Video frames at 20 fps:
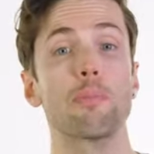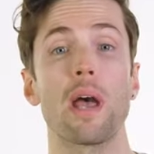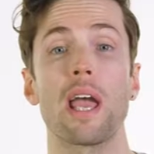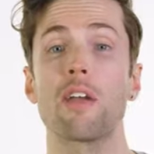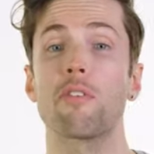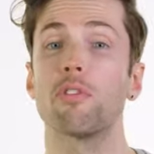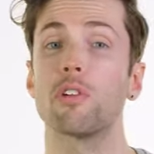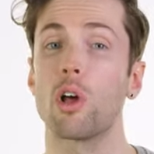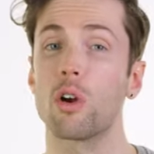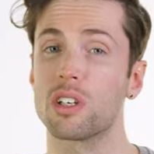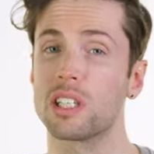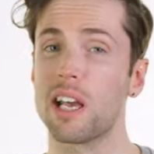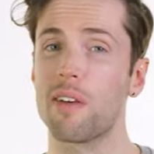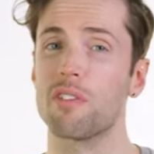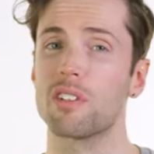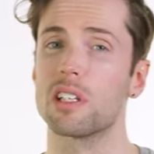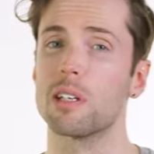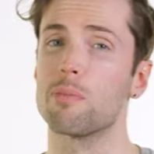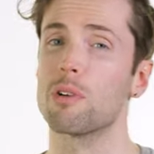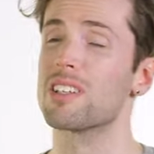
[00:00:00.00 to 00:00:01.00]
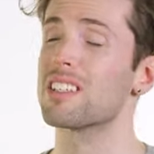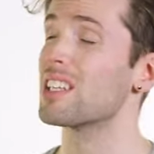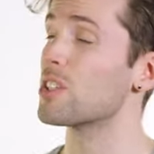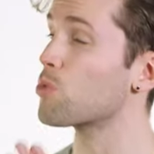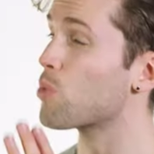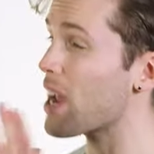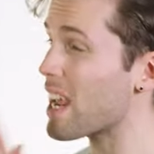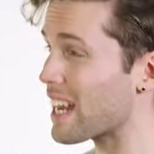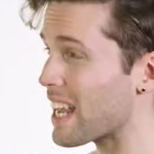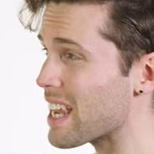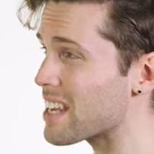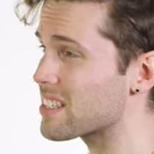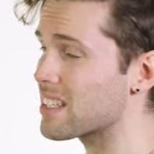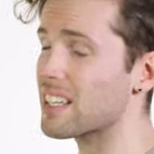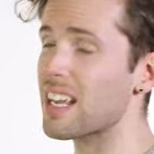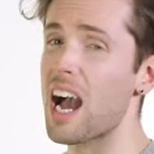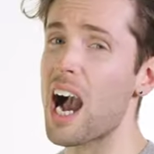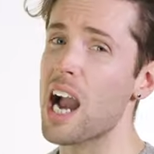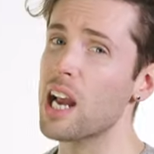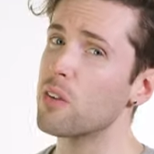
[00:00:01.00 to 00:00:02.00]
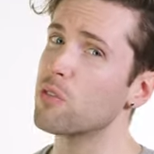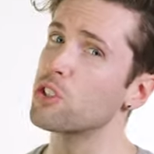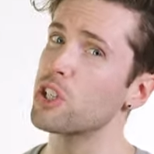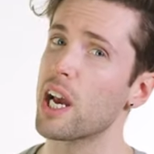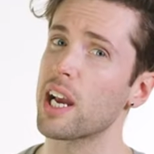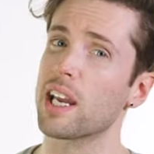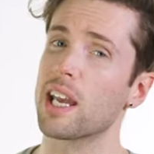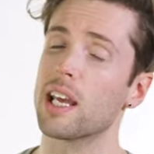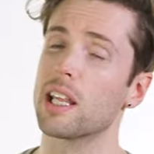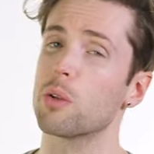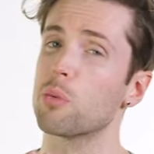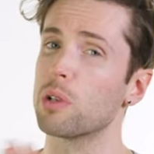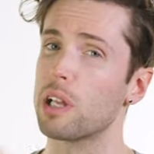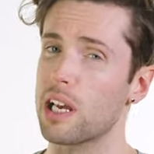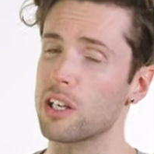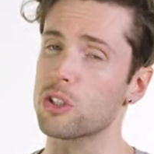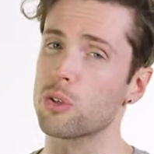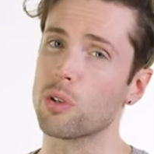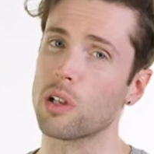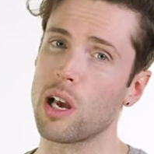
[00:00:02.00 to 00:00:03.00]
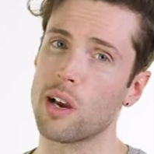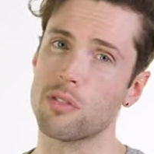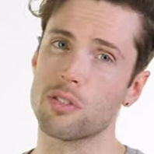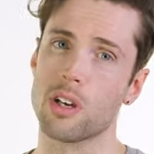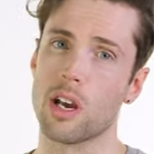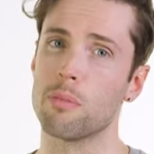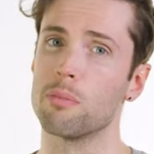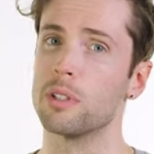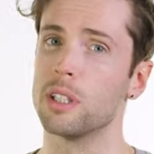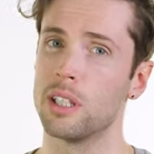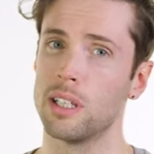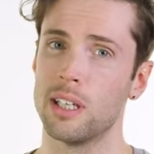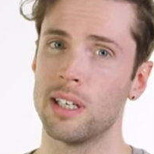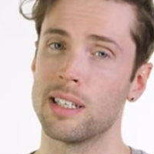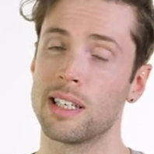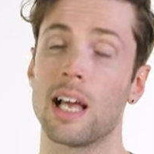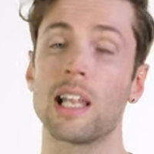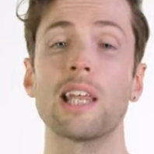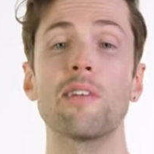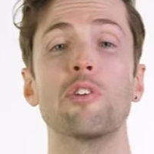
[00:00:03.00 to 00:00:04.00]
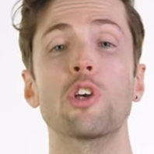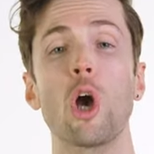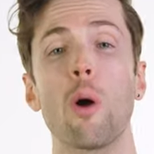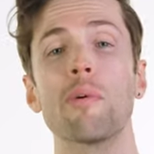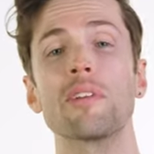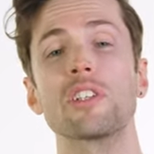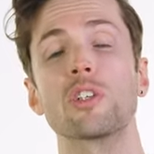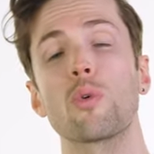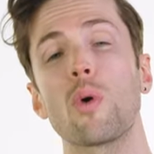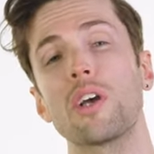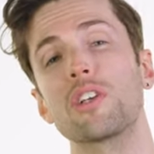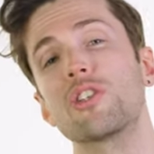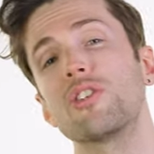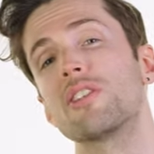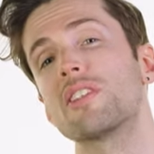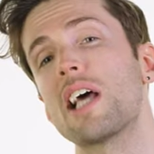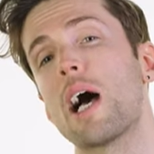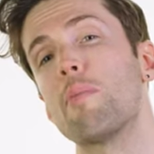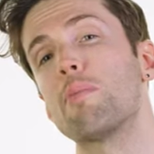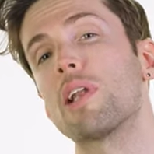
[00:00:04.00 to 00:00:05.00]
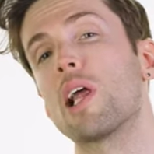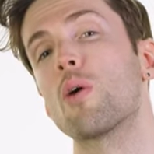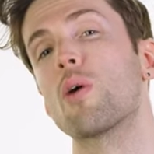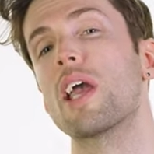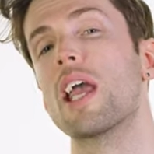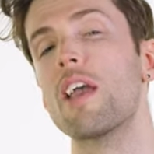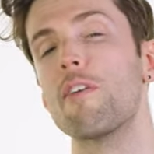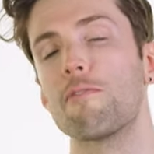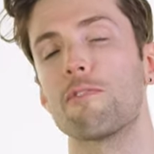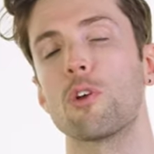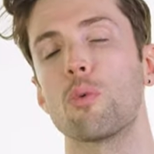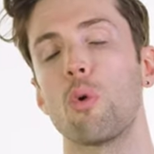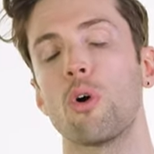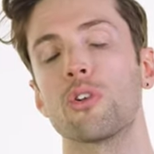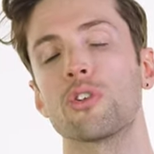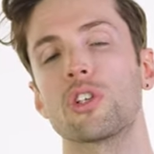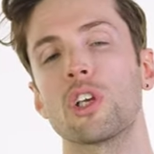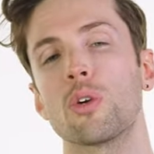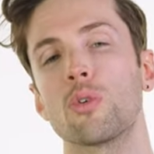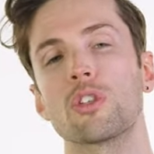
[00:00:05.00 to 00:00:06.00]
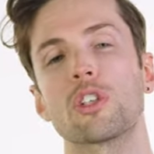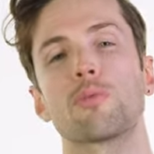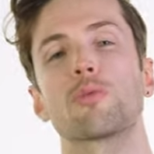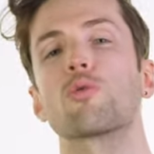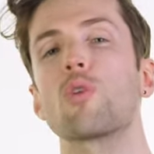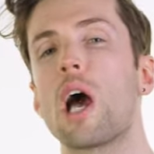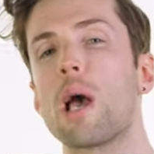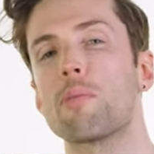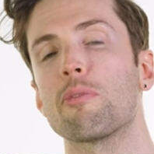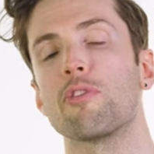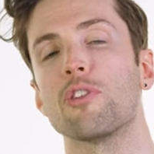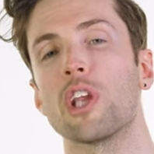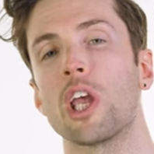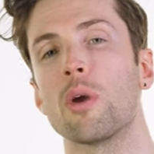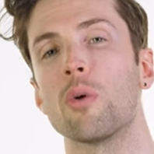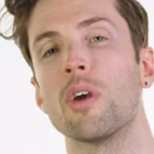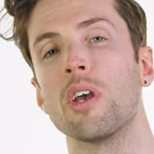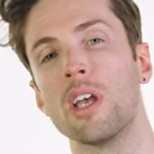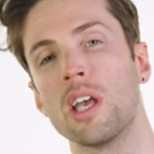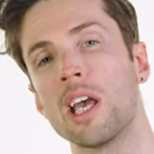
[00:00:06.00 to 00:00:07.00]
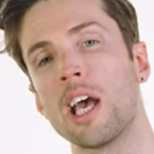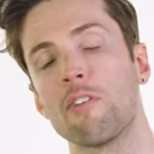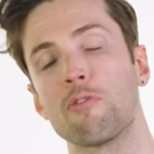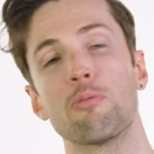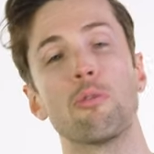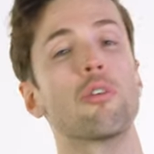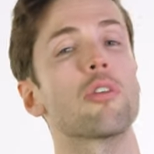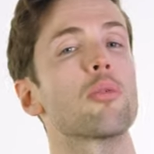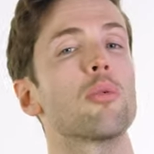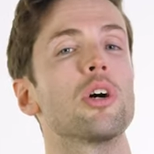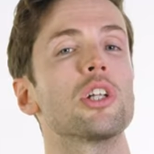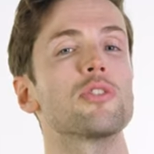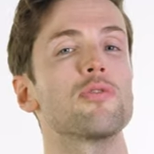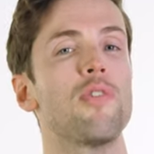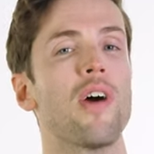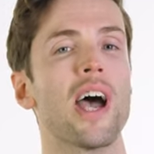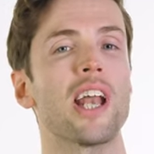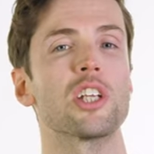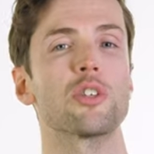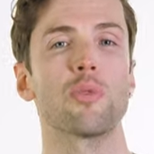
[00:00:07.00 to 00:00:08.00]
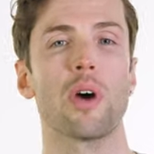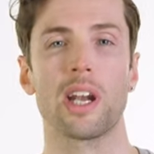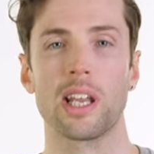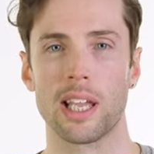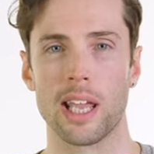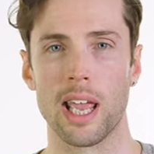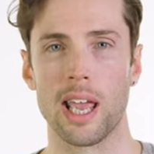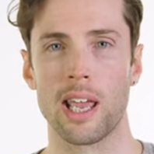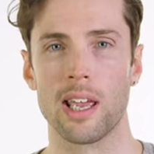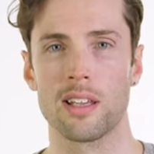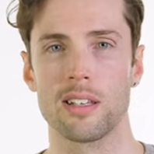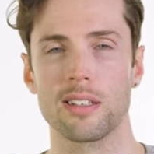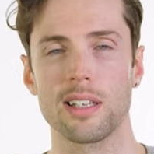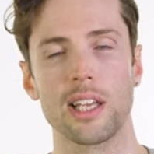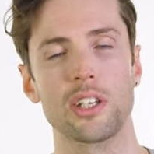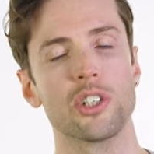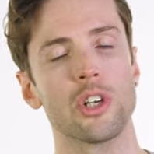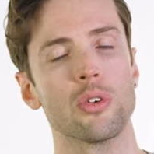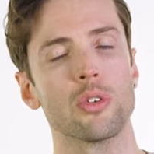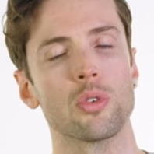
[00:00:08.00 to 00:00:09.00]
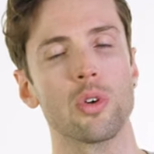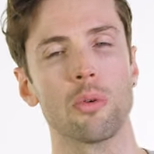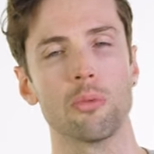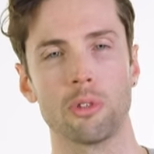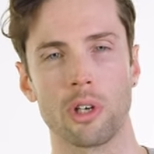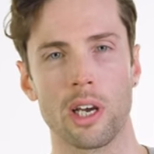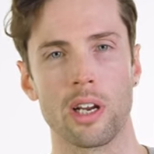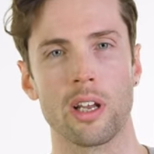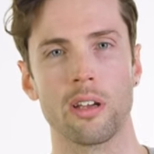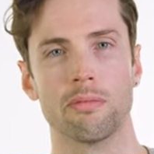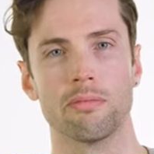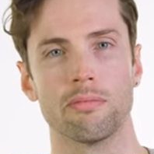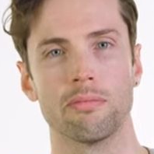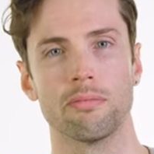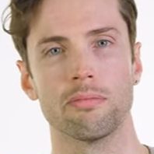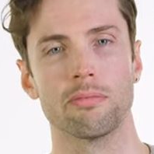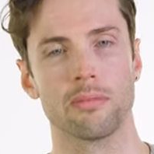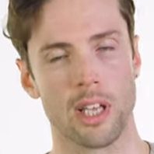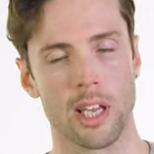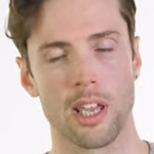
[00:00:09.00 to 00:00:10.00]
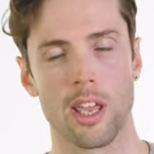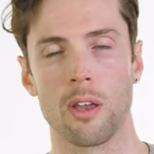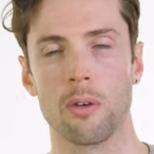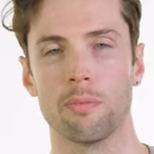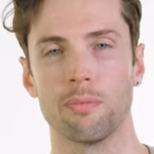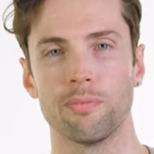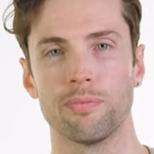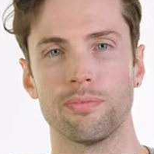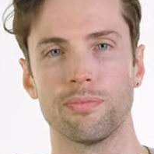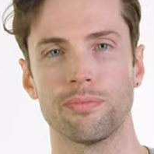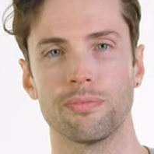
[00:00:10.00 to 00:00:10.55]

paying for longevity because this really is the kind of jacket that will last you a lifetime. Now leave your comments and questions down below if you want to, subscribe if you're new, and for more of the world's finest riding gear, stay tuned to Urban Rider. Thank you.